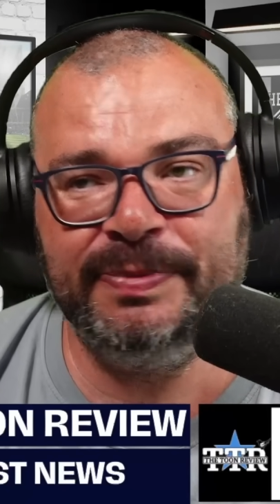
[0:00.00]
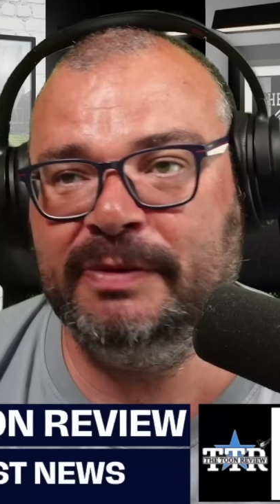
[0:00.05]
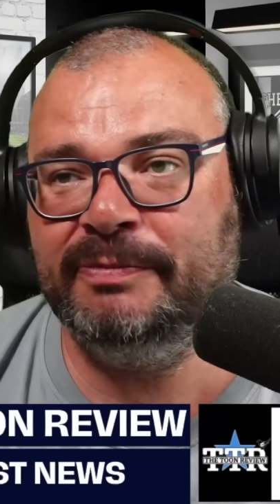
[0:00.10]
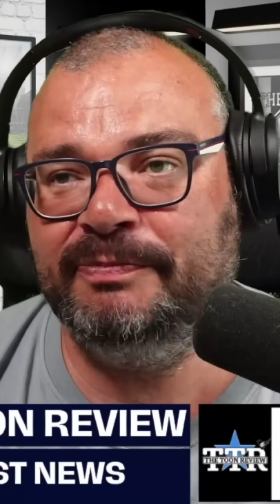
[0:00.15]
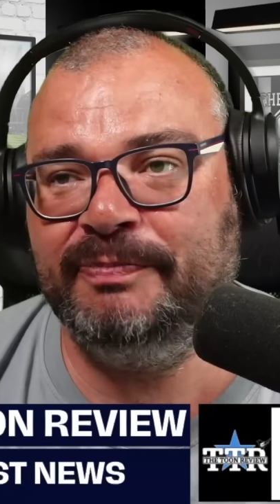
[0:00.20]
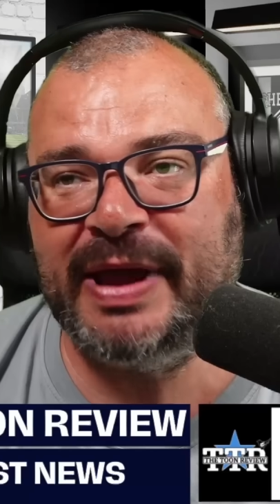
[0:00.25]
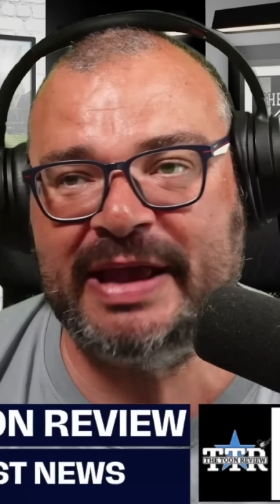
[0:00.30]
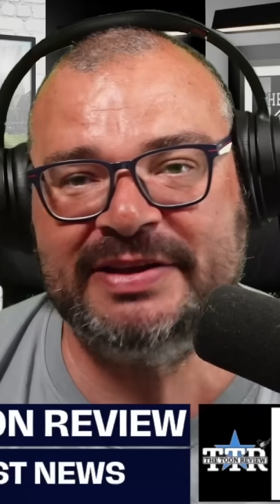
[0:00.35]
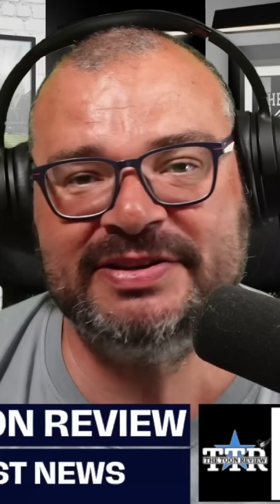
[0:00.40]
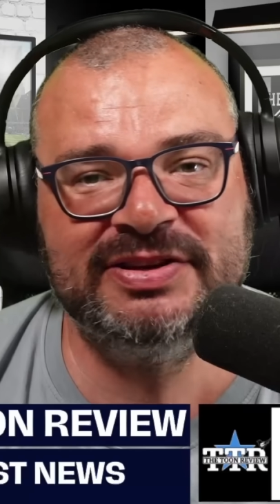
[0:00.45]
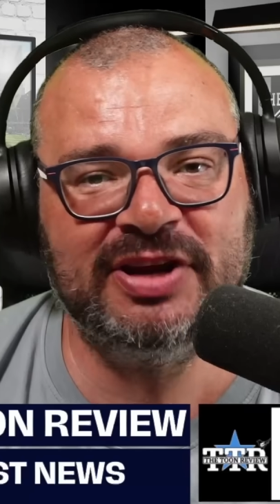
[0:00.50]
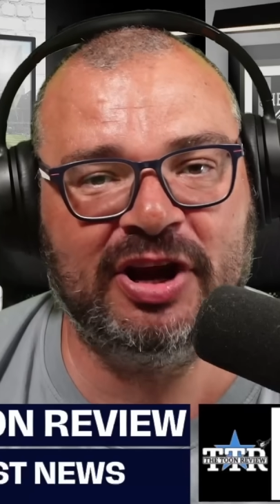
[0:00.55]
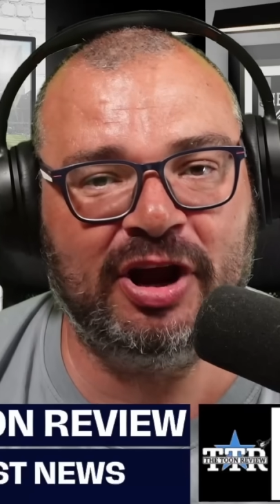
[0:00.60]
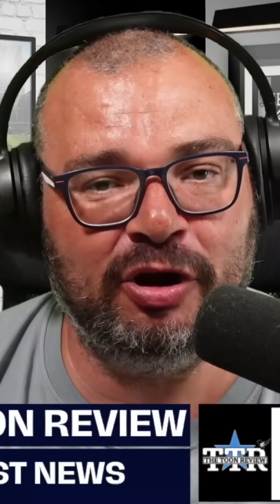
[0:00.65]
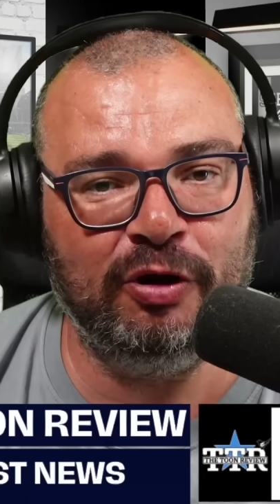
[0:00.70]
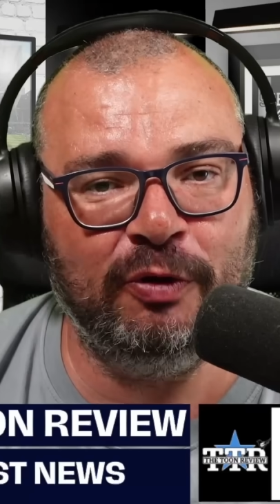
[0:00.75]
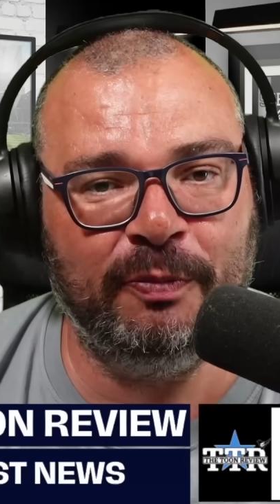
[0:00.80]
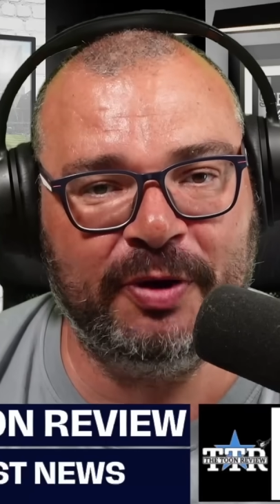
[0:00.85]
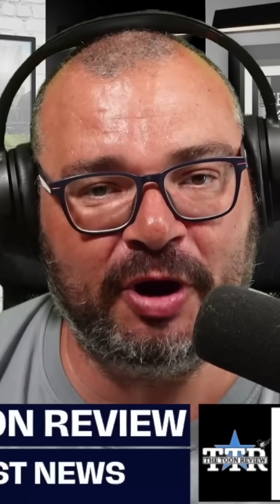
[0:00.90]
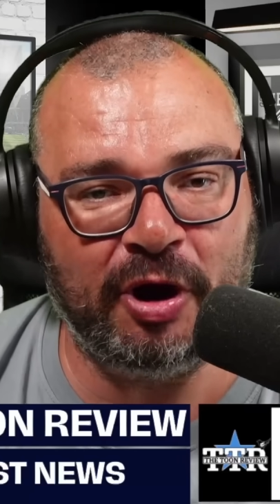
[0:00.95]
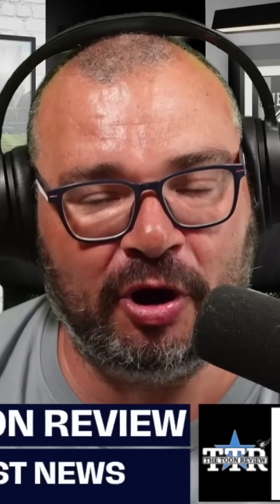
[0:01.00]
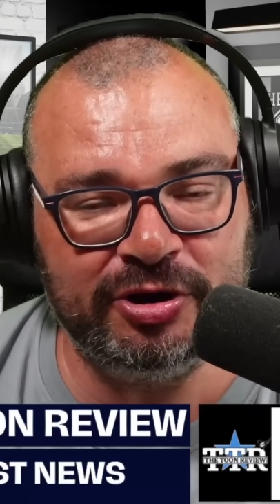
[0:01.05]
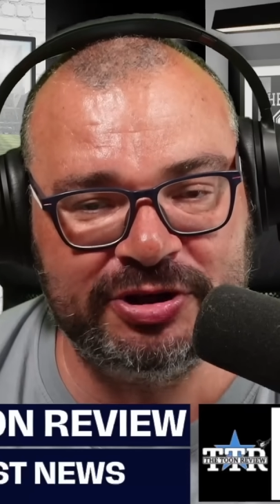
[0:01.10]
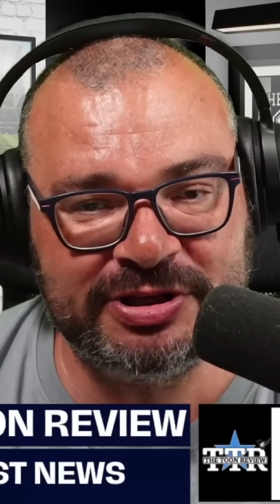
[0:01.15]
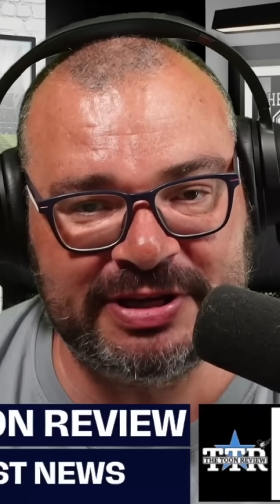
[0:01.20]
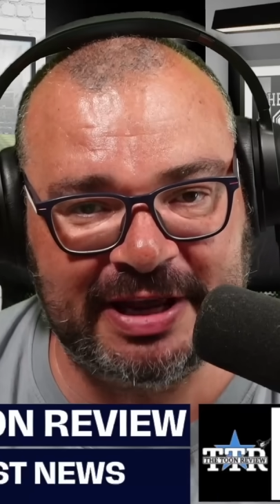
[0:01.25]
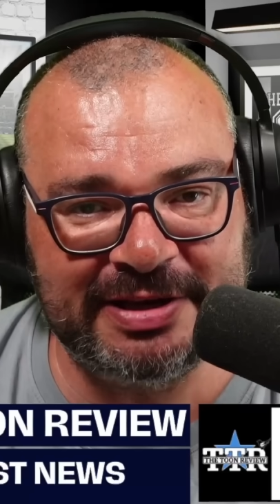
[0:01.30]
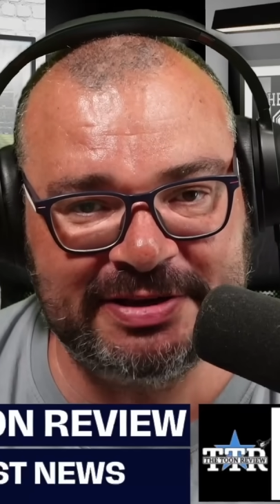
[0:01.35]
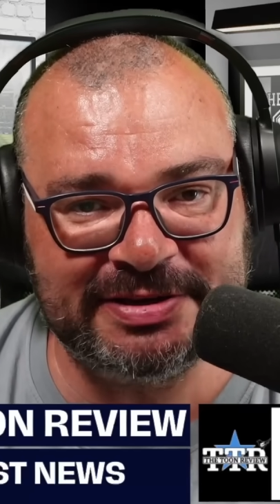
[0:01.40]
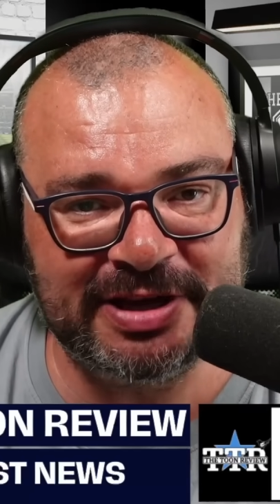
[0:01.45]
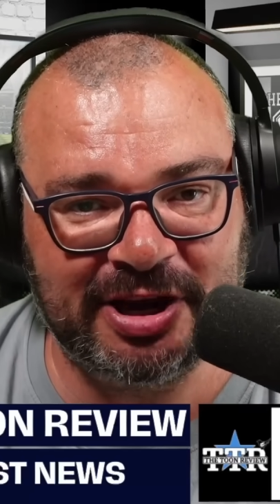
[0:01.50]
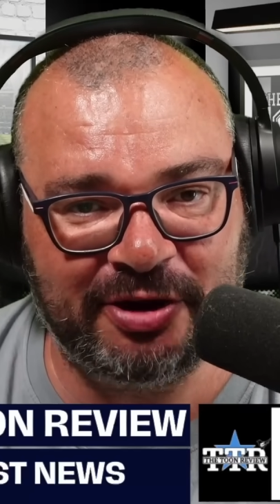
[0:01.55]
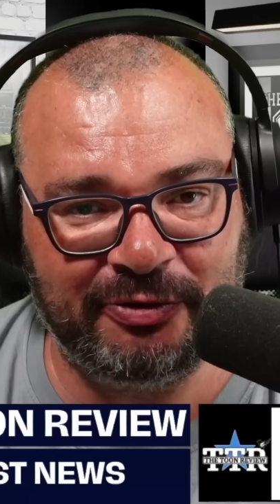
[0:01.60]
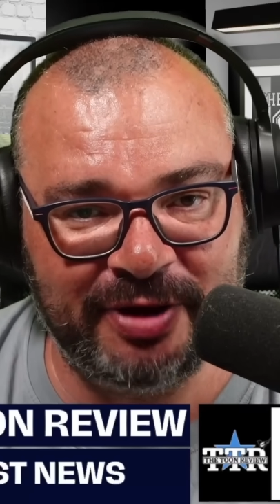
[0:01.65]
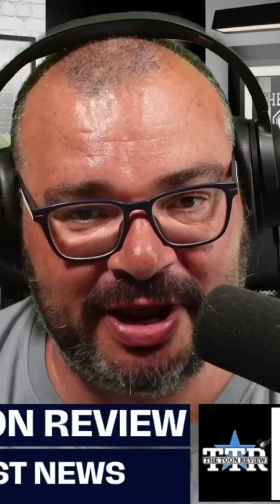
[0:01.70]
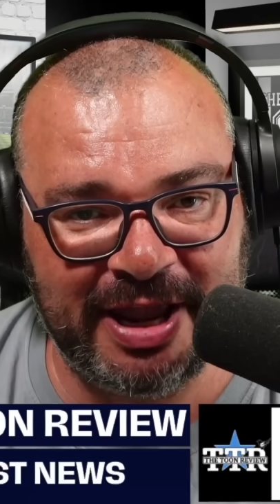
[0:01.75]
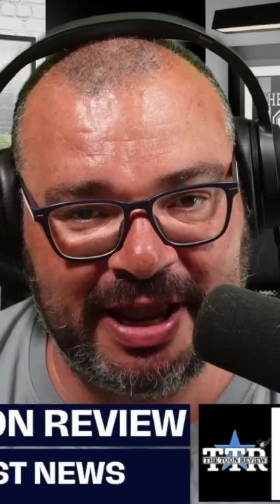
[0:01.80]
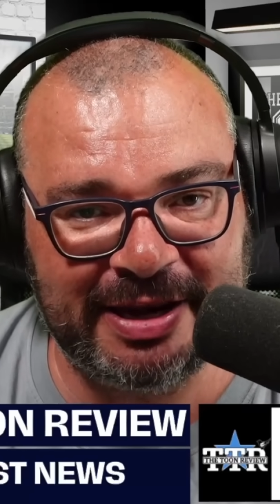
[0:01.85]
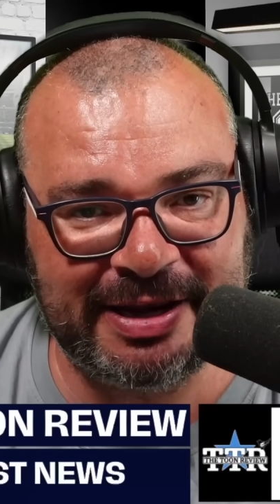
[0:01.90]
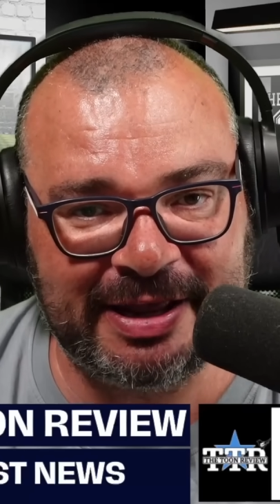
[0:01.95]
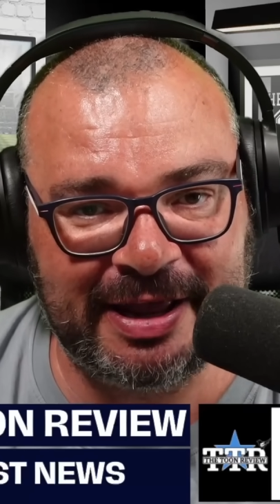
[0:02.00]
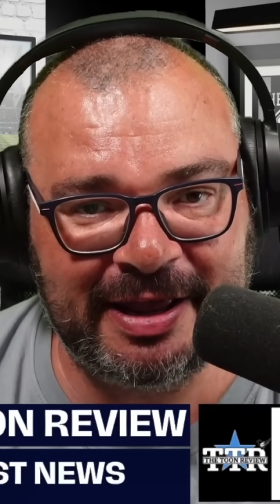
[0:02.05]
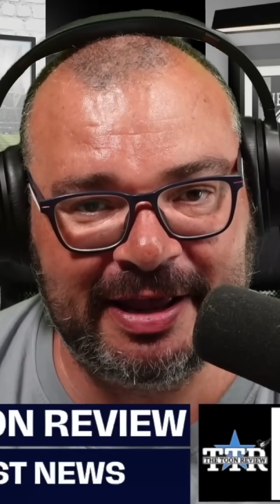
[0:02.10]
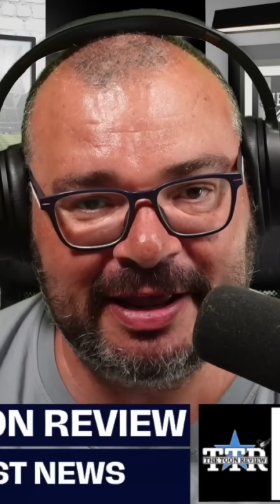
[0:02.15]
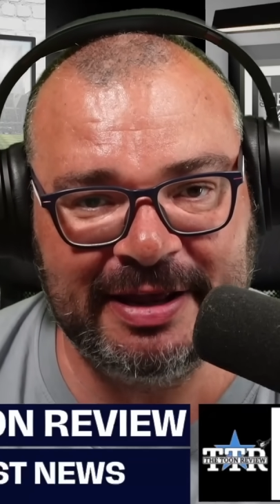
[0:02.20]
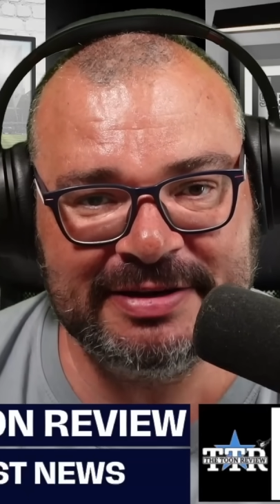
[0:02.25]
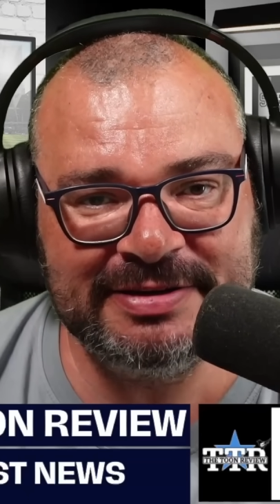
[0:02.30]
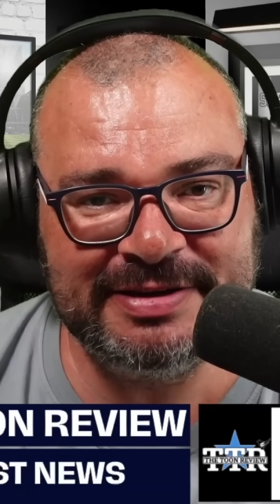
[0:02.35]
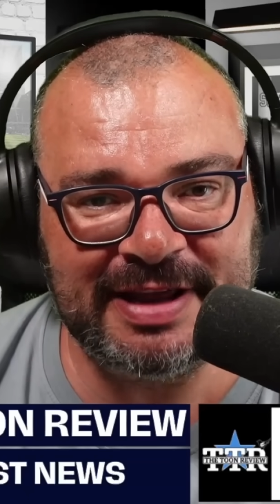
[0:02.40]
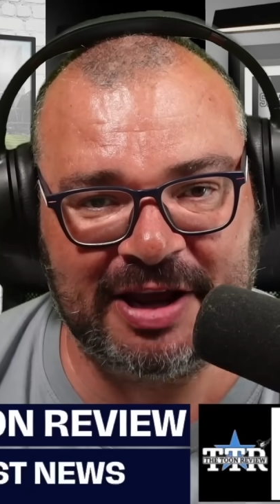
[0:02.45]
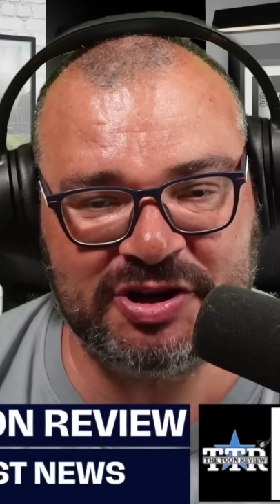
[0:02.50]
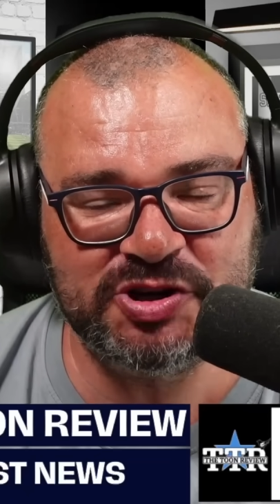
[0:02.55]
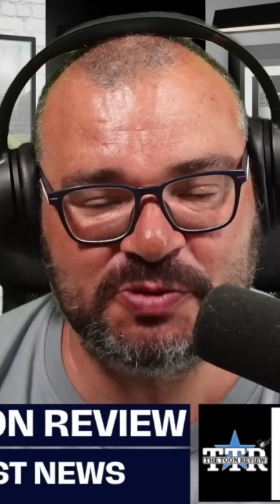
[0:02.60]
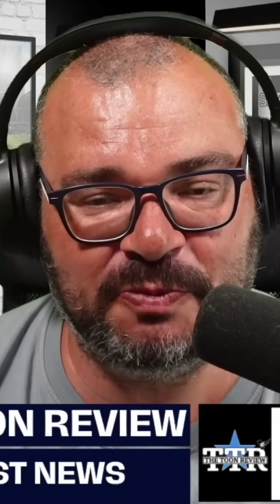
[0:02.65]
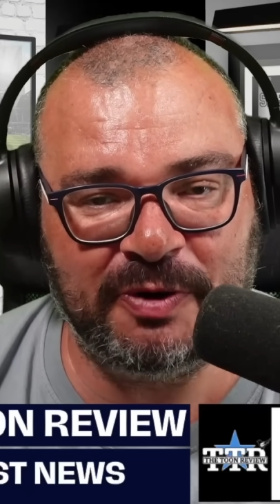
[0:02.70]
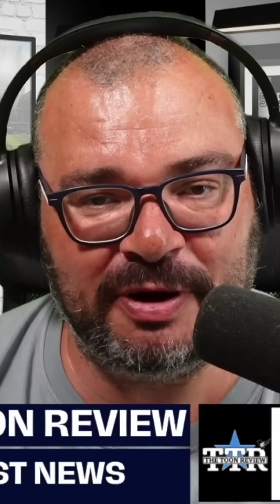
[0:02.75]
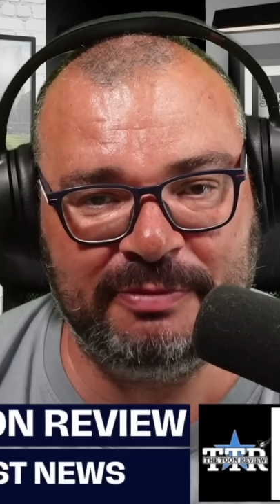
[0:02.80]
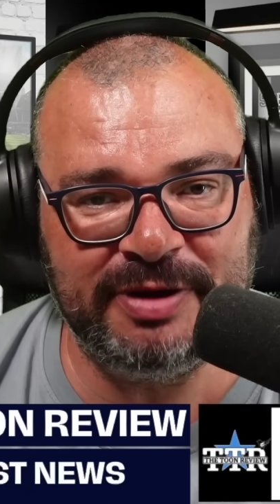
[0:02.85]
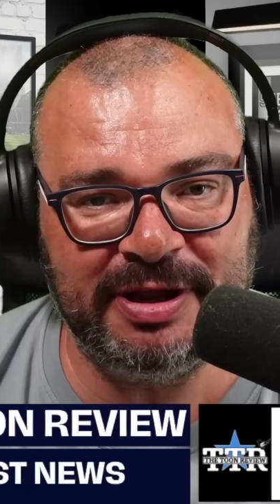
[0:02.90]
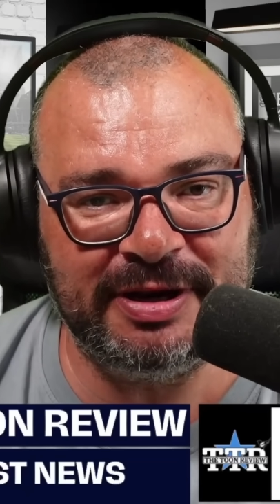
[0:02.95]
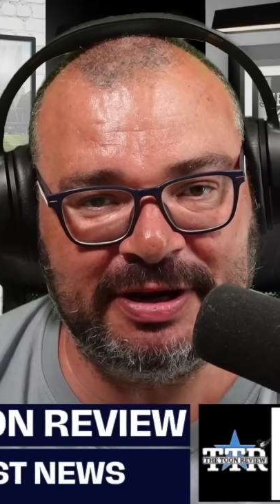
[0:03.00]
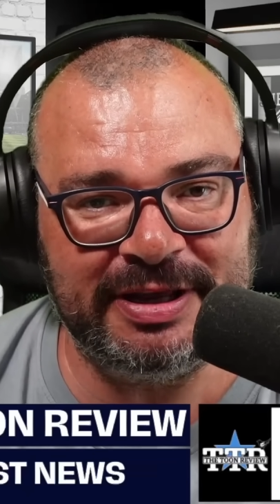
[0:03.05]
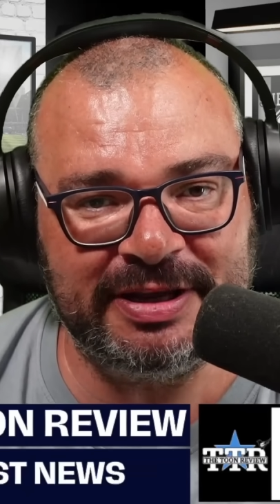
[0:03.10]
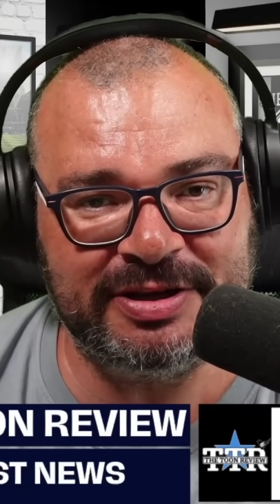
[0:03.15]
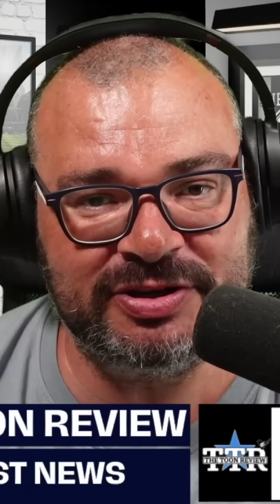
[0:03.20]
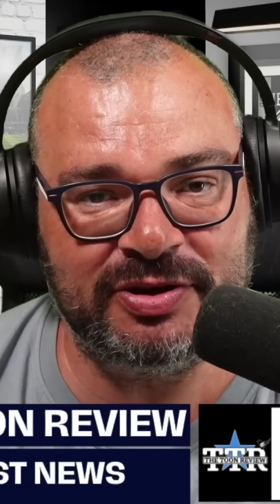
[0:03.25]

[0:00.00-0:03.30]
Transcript: Best Club Content Creator Premier League.